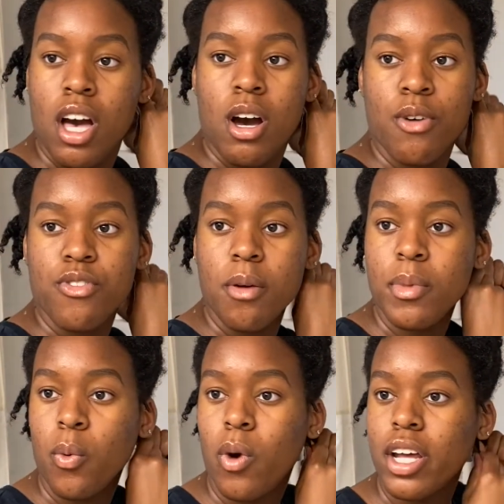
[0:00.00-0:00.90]

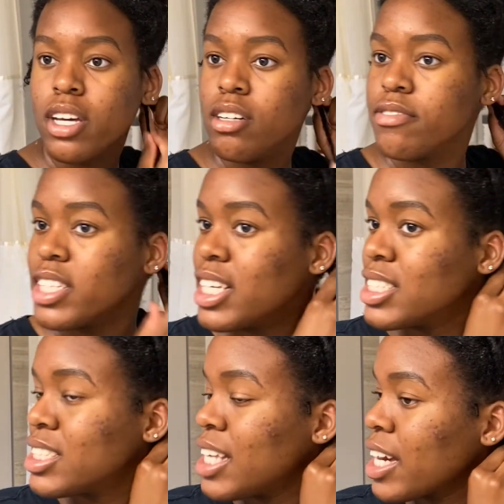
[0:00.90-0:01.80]
From one of these
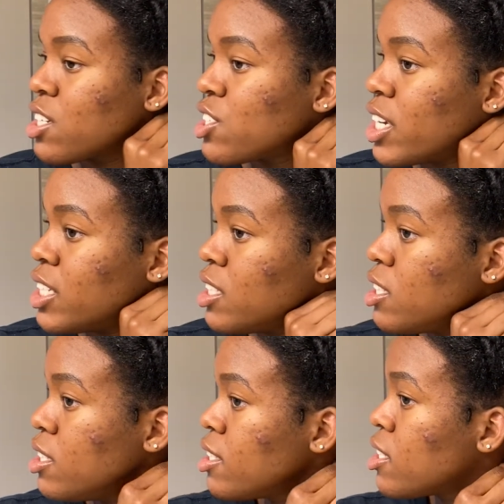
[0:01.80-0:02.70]

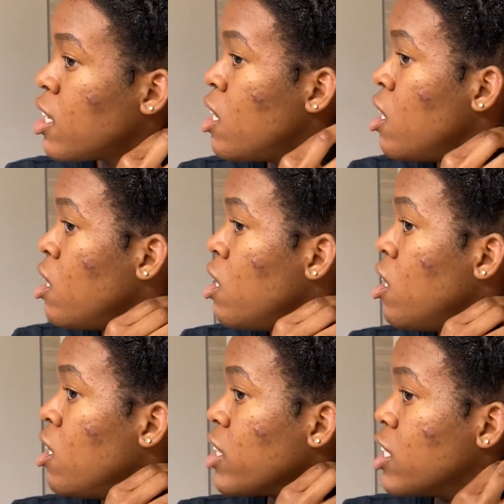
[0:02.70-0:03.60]
sections,
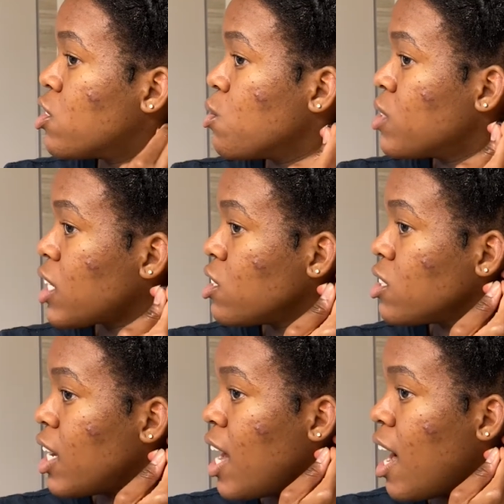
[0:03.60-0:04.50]
these two sections
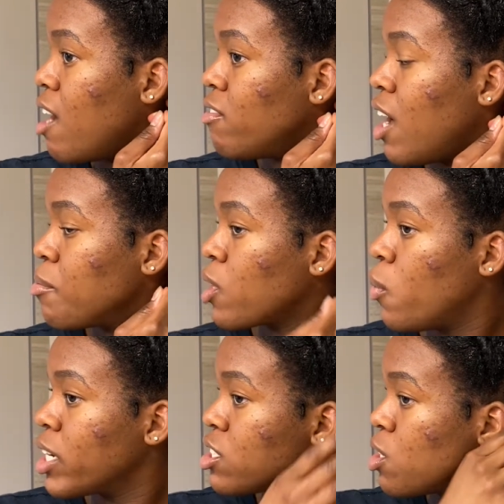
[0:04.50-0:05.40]
I have, I'm
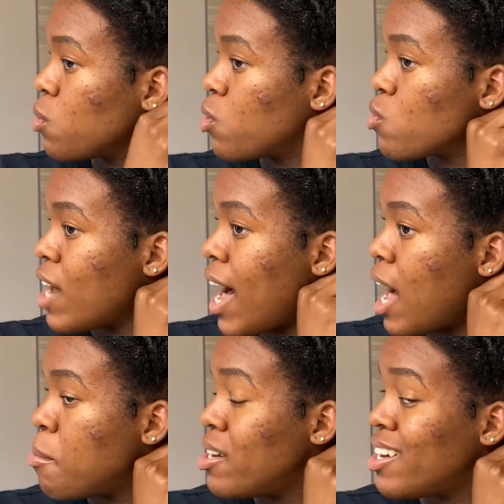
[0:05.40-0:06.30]
going to
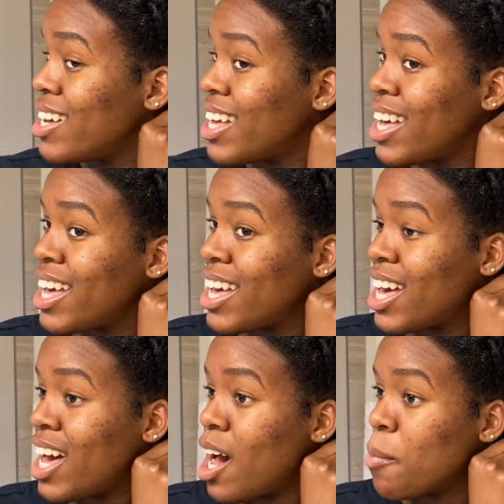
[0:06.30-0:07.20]
grab
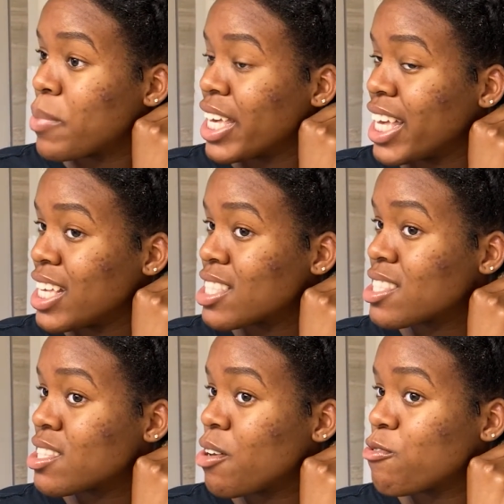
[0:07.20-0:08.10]
a
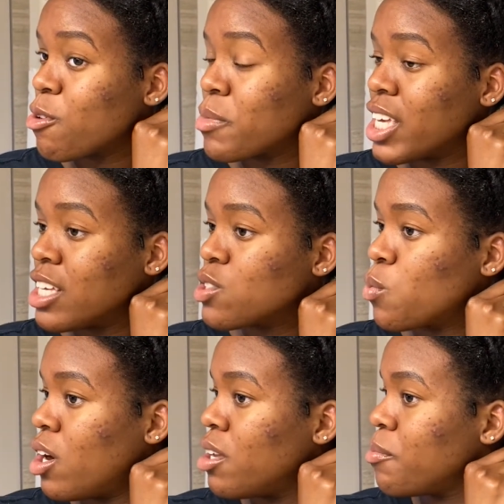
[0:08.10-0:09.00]
piece from each
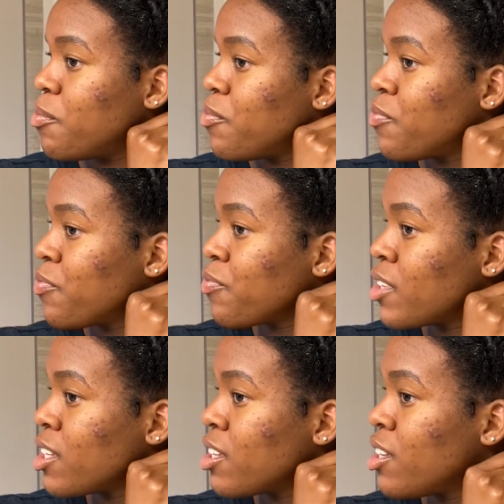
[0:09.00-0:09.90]
one.
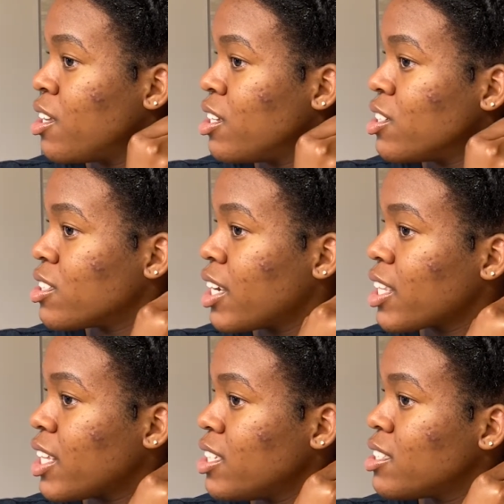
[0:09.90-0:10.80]
Just like
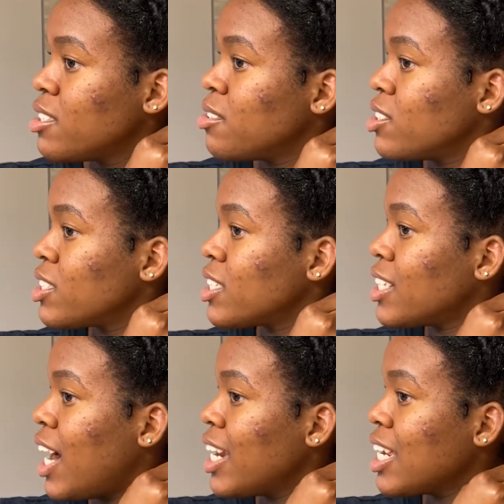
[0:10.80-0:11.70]
this, just a
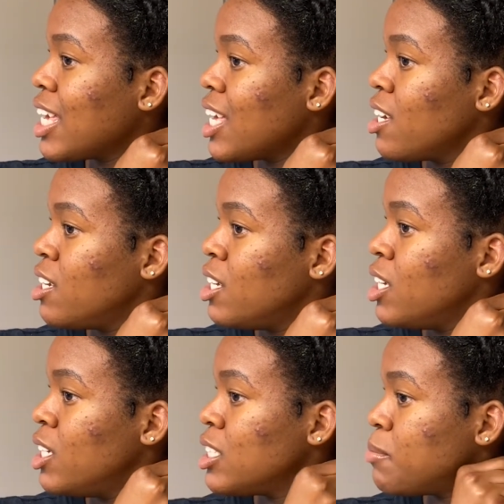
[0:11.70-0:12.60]
tiny,
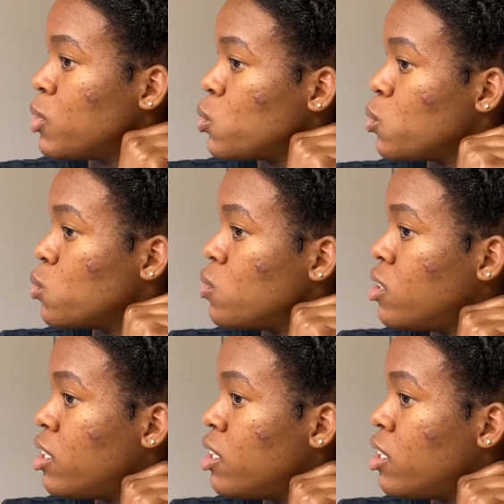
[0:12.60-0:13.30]
small,